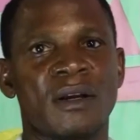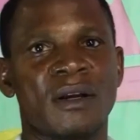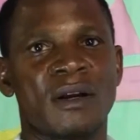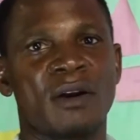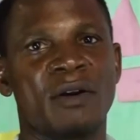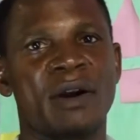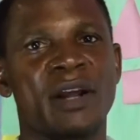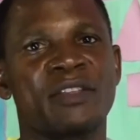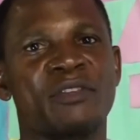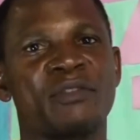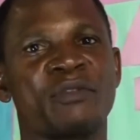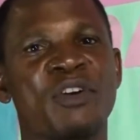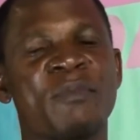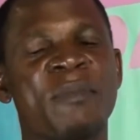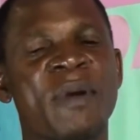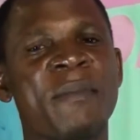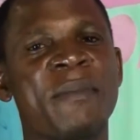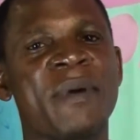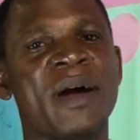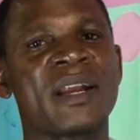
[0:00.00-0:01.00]
All right,
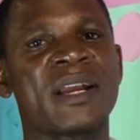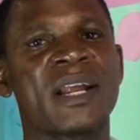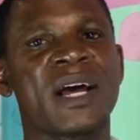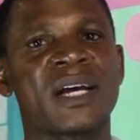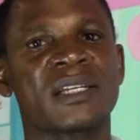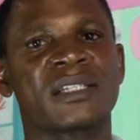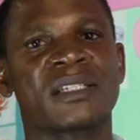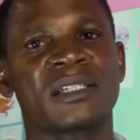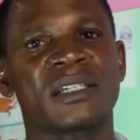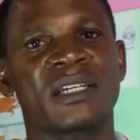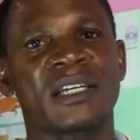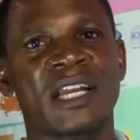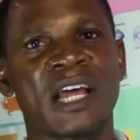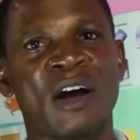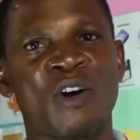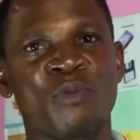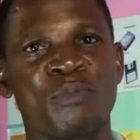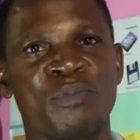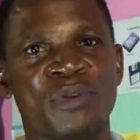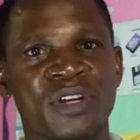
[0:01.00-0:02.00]
remember that there
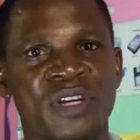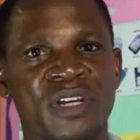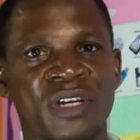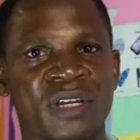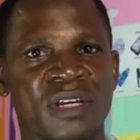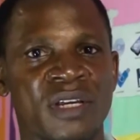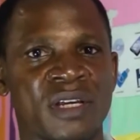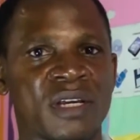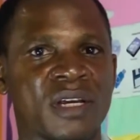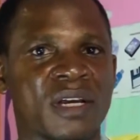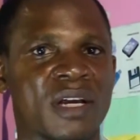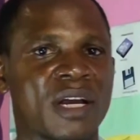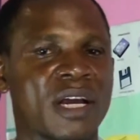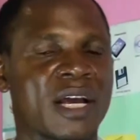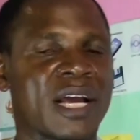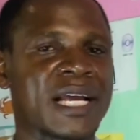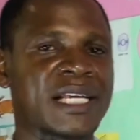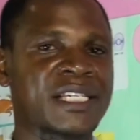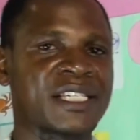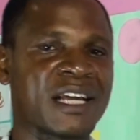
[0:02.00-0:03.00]
will be
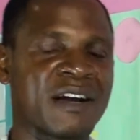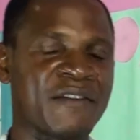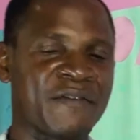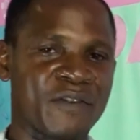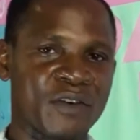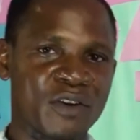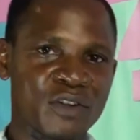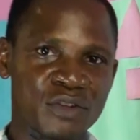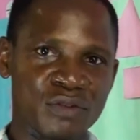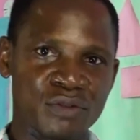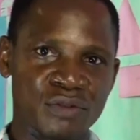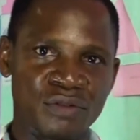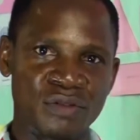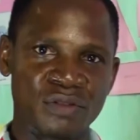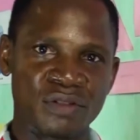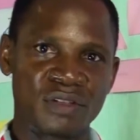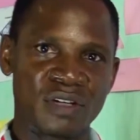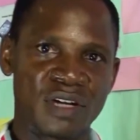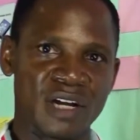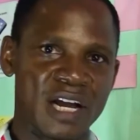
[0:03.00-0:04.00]
exam for you
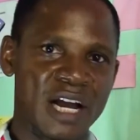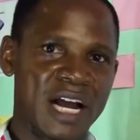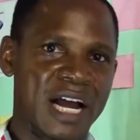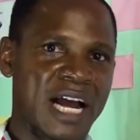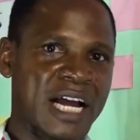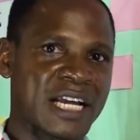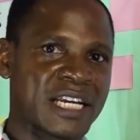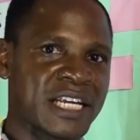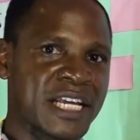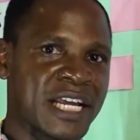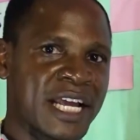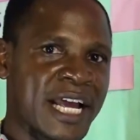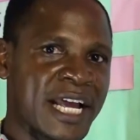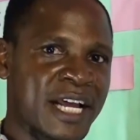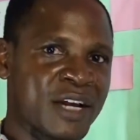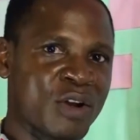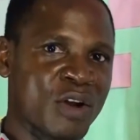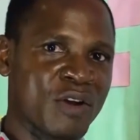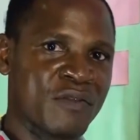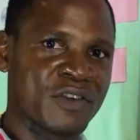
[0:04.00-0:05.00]
at the
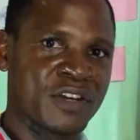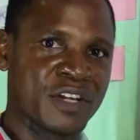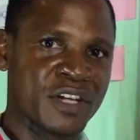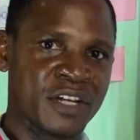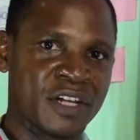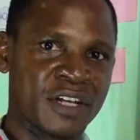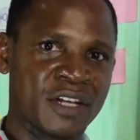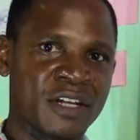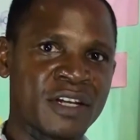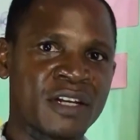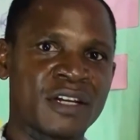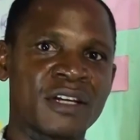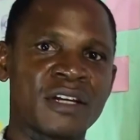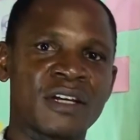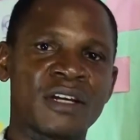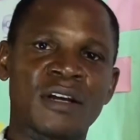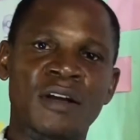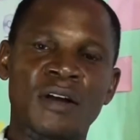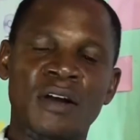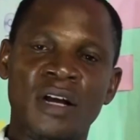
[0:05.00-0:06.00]
end of the
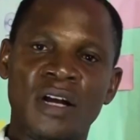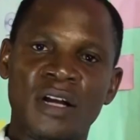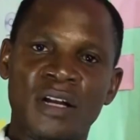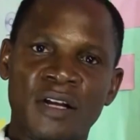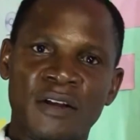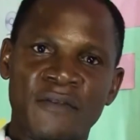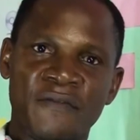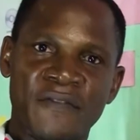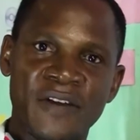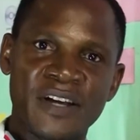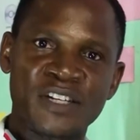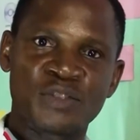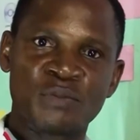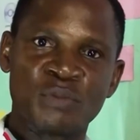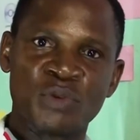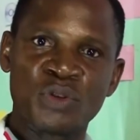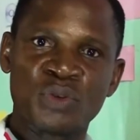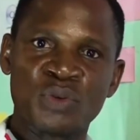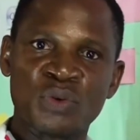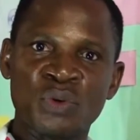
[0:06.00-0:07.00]
first
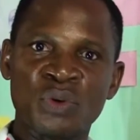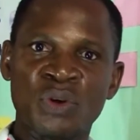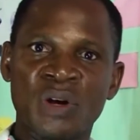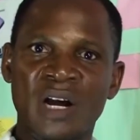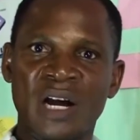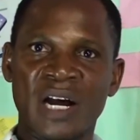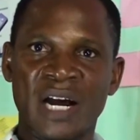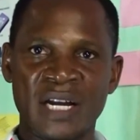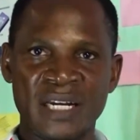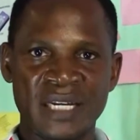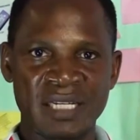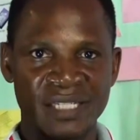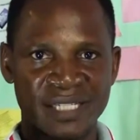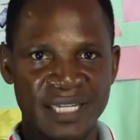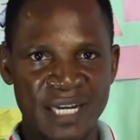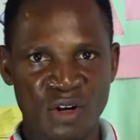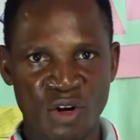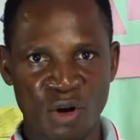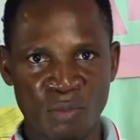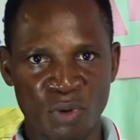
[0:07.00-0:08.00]
module and the
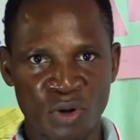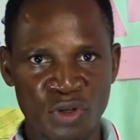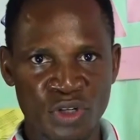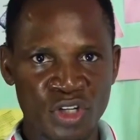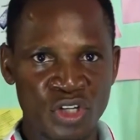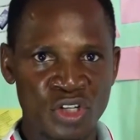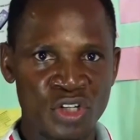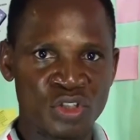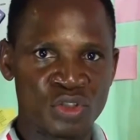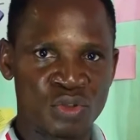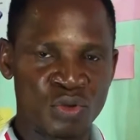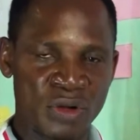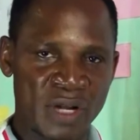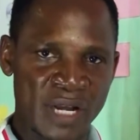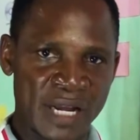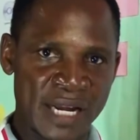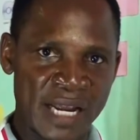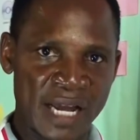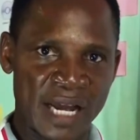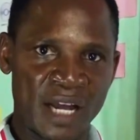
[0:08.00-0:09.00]
second module
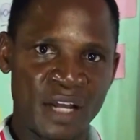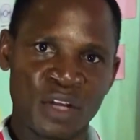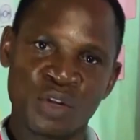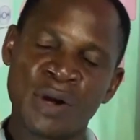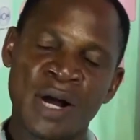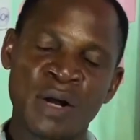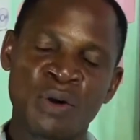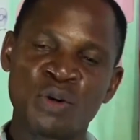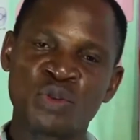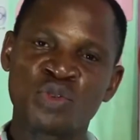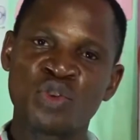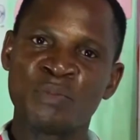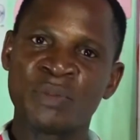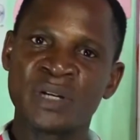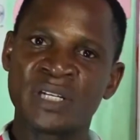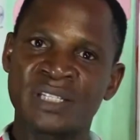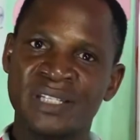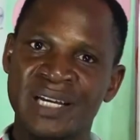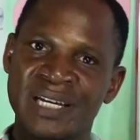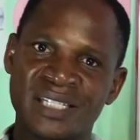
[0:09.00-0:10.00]
together. You are going to be
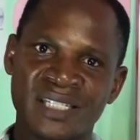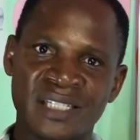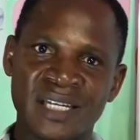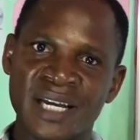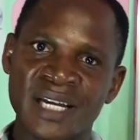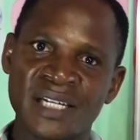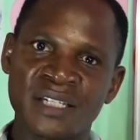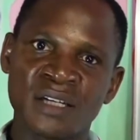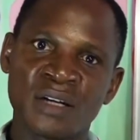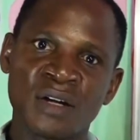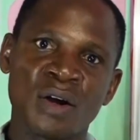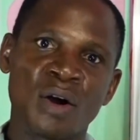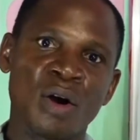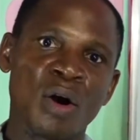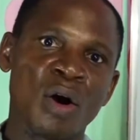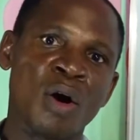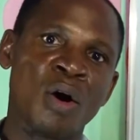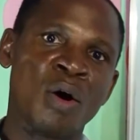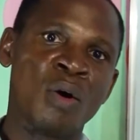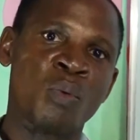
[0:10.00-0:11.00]
tested
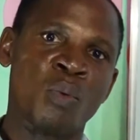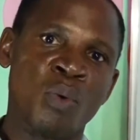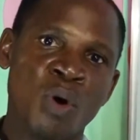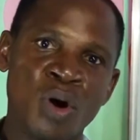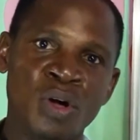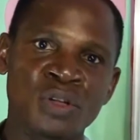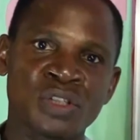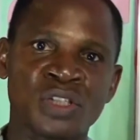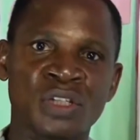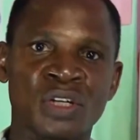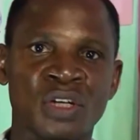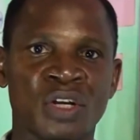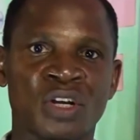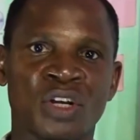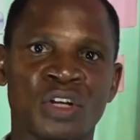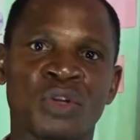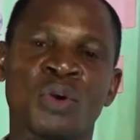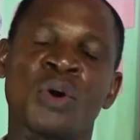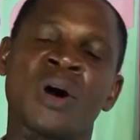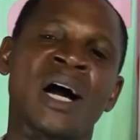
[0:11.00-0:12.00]
on what
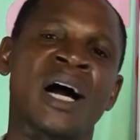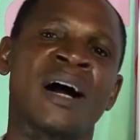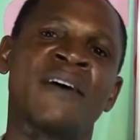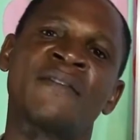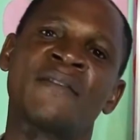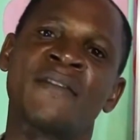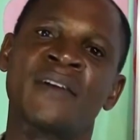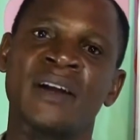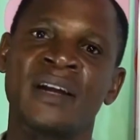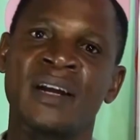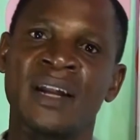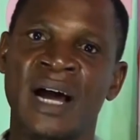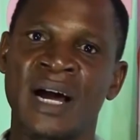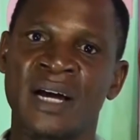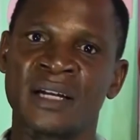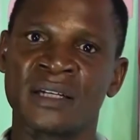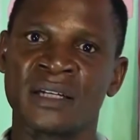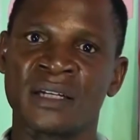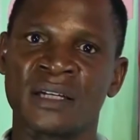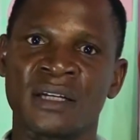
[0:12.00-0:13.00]
you have
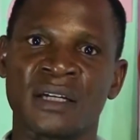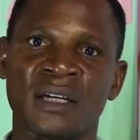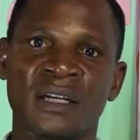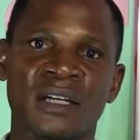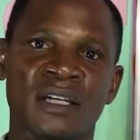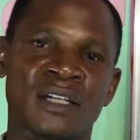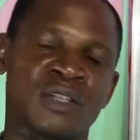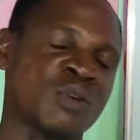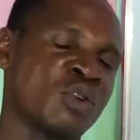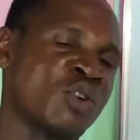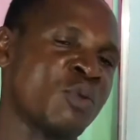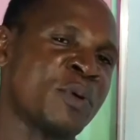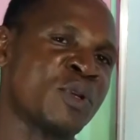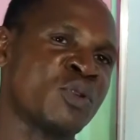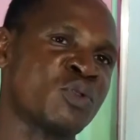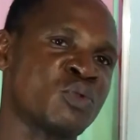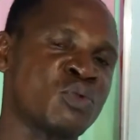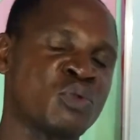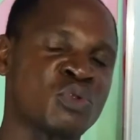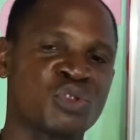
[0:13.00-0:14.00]
learned. It's going to be
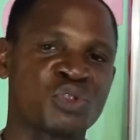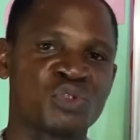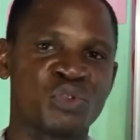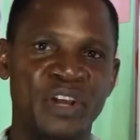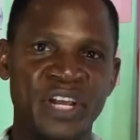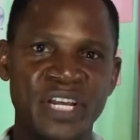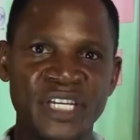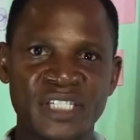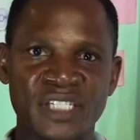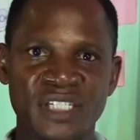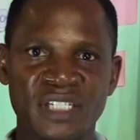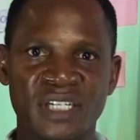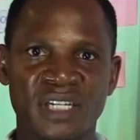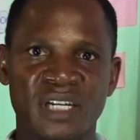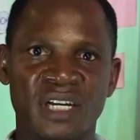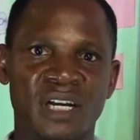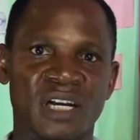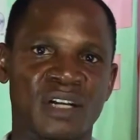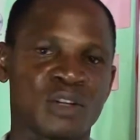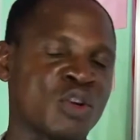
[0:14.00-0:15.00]
too strange,
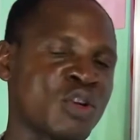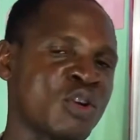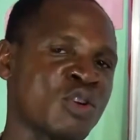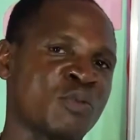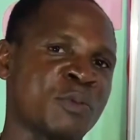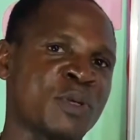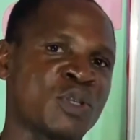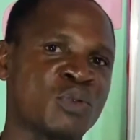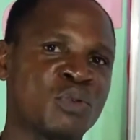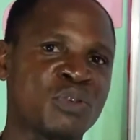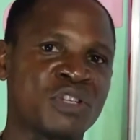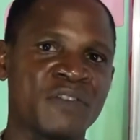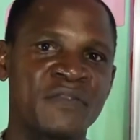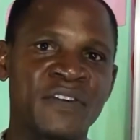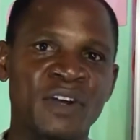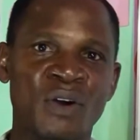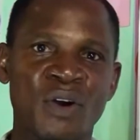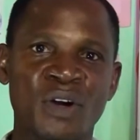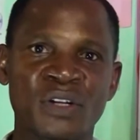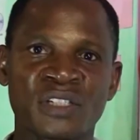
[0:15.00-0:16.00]
not going to be too
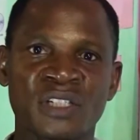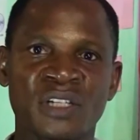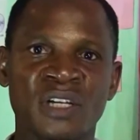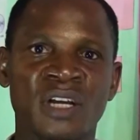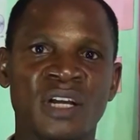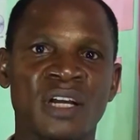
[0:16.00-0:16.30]
difficult.